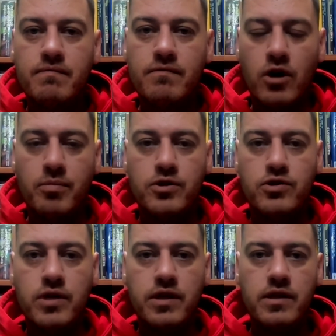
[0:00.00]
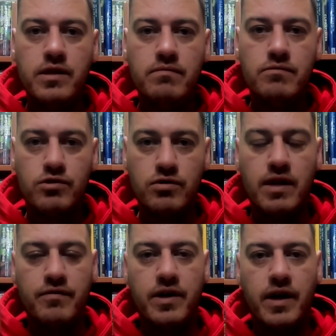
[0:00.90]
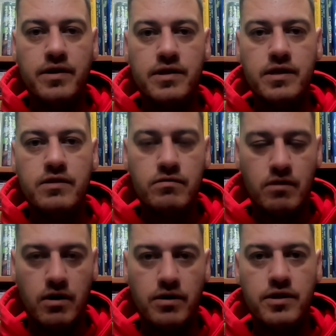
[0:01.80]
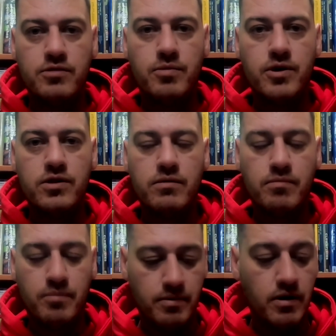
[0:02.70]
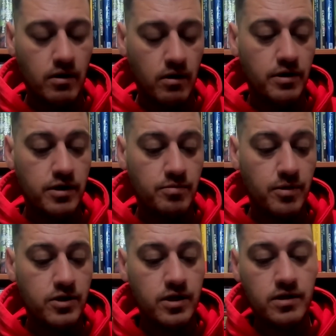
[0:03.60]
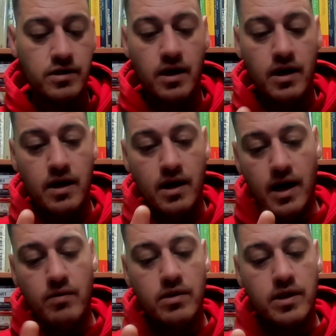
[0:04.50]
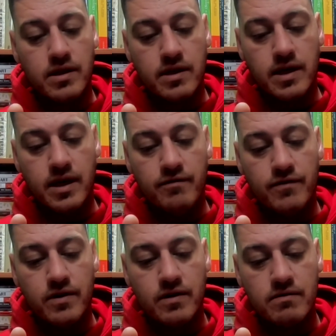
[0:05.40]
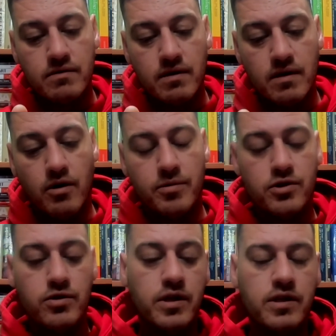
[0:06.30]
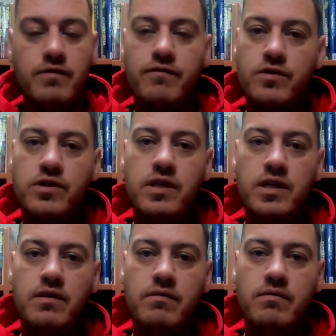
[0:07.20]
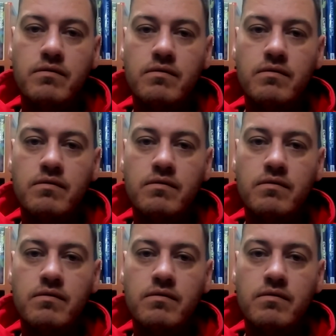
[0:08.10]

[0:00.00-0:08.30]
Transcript: the opportunity to deliver guarantees on this purchase, I will give opportunity for C